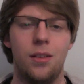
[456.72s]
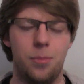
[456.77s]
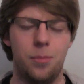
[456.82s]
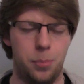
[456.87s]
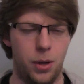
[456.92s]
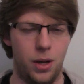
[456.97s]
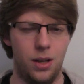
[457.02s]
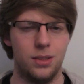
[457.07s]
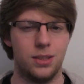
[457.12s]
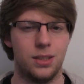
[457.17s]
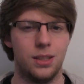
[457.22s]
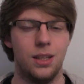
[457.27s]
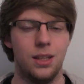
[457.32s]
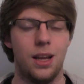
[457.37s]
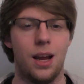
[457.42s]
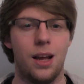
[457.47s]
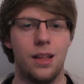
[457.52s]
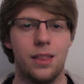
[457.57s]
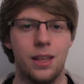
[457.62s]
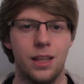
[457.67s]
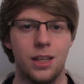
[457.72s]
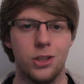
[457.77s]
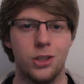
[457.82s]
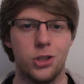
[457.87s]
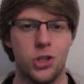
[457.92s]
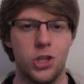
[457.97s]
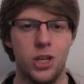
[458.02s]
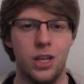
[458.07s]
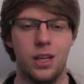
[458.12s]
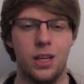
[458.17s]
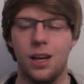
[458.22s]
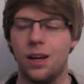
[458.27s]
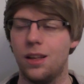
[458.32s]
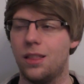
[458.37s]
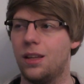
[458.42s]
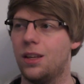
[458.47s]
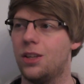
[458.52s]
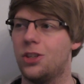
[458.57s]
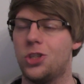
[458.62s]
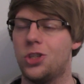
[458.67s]
personally I think it's cheeky. I
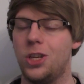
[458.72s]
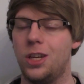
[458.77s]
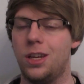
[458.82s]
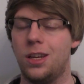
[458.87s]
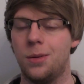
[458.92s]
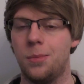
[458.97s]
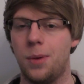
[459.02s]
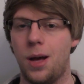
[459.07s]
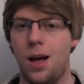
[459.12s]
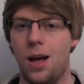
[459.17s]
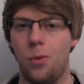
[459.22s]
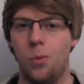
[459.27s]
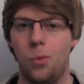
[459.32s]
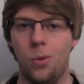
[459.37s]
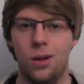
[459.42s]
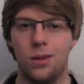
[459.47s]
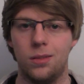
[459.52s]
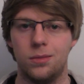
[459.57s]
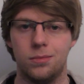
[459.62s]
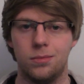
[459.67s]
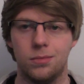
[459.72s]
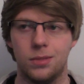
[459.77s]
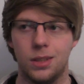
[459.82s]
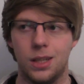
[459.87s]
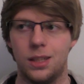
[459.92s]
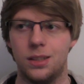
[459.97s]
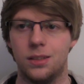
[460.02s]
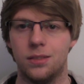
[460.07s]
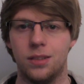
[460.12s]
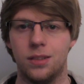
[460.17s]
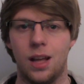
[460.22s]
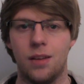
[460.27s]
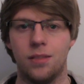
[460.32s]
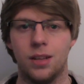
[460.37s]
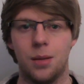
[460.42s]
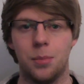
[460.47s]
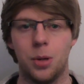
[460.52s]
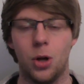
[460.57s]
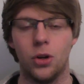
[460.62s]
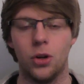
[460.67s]
think it's cheeky no matter what kind of
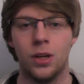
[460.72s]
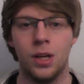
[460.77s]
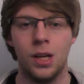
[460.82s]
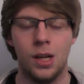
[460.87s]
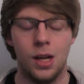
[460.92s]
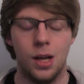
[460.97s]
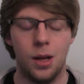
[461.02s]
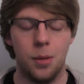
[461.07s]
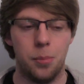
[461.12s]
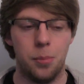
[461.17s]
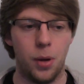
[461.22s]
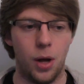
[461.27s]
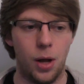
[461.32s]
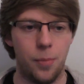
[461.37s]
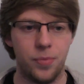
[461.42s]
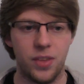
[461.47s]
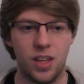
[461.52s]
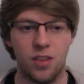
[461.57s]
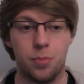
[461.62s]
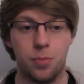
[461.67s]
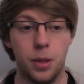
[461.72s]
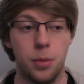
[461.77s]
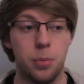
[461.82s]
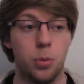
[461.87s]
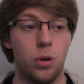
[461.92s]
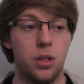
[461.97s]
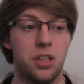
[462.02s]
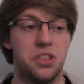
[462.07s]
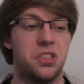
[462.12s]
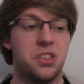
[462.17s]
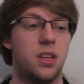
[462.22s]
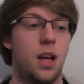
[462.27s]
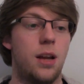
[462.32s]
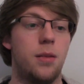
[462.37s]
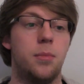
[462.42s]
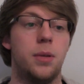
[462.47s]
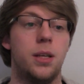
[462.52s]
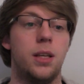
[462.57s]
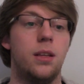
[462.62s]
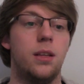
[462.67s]
level I'm on. But if people want to
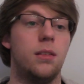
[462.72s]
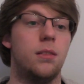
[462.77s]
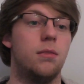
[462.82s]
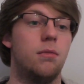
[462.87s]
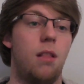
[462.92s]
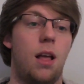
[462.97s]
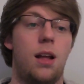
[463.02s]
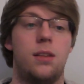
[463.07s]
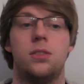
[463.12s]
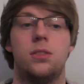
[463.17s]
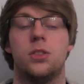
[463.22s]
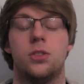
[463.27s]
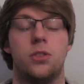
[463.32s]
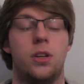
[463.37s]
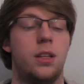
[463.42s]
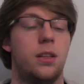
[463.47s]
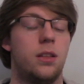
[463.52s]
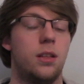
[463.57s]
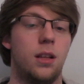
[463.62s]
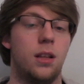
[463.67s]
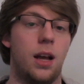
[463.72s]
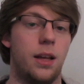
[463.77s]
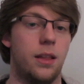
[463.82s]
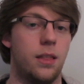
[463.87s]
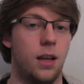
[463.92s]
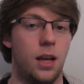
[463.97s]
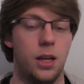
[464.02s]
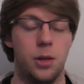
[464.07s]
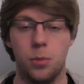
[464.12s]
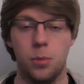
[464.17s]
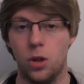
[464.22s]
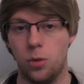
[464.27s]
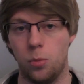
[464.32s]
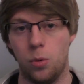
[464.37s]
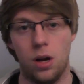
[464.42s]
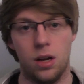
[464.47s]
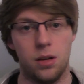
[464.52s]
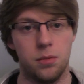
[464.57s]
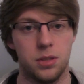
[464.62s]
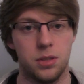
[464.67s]
send me letters or anything like that, you're more than
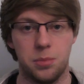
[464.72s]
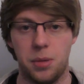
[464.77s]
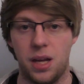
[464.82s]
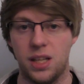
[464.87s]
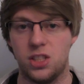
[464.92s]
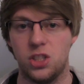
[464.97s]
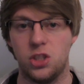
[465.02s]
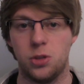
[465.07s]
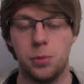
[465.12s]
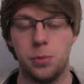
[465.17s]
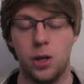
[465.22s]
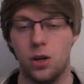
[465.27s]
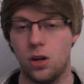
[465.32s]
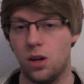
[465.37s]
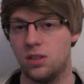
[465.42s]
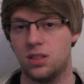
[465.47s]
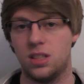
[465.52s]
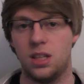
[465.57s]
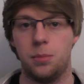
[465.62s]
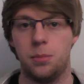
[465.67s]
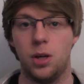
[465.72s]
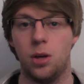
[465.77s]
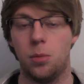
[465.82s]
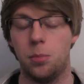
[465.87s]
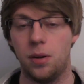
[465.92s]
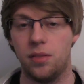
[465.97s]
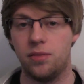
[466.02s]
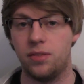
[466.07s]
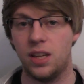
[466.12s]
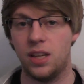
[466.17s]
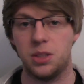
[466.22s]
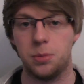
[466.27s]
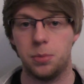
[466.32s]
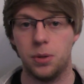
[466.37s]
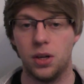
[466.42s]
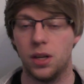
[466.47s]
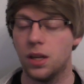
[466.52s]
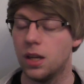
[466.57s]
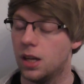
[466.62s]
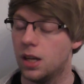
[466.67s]
welcome to message me or contact me on my
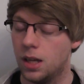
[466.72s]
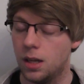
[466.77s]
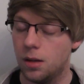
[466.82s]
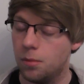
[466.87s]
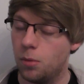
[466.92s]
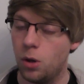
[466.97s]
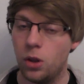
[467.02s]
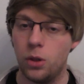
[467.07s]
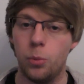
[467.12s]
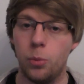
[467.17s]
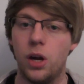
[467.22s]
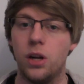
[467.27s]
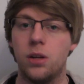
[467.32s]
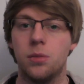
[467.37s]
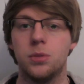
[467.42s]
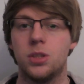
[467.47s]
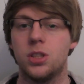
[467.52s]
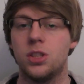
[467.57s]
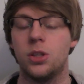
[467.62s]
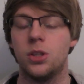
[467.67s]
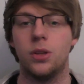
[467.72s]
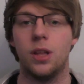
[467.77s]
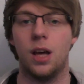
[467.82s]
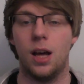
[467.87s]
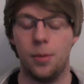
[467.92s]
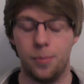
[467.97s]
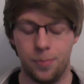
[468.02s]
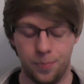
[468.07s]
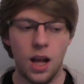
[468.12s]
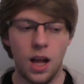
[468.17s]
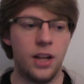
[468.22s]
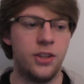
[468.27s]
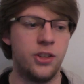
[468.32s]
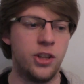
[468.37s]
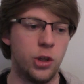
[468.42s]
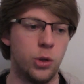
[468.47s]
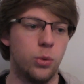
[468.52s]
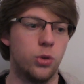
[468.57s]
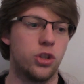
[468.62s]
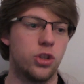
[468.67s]
Facebook. More than welcome to do that. And
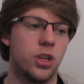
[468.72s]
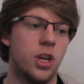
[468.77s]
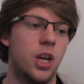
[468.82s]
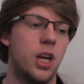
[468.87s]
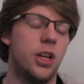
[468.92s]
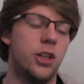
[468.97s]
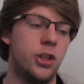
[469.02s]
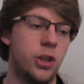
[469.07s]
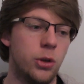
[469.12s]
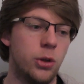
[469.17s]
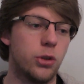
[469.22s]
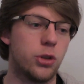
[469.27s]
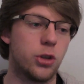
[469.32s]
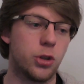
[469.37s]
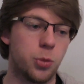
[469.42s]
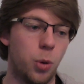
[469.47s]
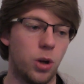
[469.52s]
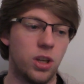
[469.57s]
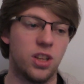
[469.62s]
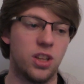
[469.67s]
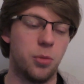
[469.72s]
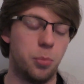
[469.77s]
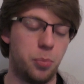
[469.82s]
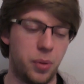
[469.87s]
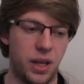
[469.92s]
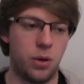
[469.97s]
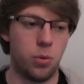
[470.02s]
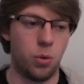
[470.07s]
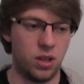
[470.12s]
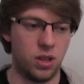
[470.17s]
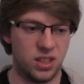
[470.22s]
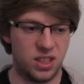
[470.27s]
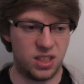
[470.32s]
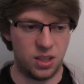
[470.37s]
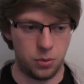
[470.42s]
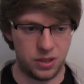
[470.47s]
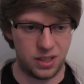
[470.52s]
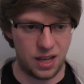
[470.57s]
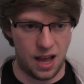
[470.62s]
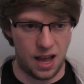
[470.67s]
news. News is one of the big ones
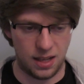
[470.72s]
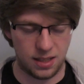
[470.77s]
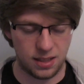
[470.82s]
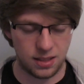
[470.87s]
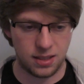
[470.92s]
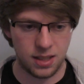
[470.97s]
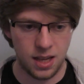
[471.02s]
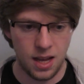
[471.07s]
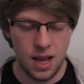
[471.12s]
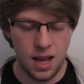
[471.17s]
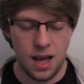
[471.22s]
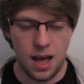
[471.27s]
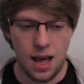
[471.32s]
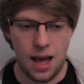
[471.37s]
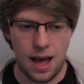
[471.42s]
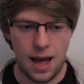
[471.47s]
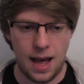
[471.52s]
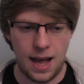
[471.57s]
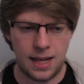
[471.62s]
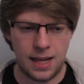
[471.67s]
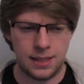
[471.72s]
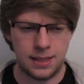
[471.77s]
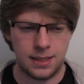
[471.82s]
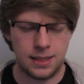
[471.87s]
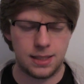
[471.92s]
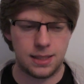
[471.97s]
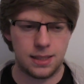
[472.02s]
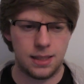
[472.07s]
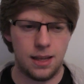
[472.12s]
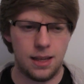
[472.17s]
that was asked. And